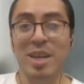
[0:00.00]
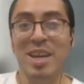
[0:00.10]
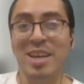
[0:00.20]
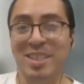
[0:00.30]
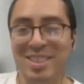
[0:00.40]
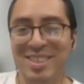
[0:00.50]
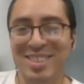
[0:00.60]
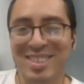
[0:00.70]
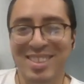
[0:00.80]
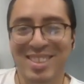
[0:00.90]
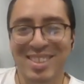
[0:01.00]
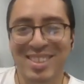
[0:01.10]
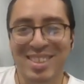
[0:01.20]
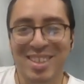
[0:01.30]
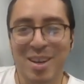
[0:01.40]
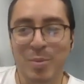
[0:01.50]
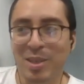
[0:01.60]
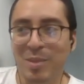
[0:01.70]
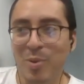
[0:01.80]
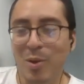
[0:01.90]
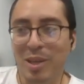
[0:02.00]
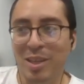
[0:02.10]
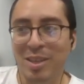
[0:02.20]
can. I'm gonna probably get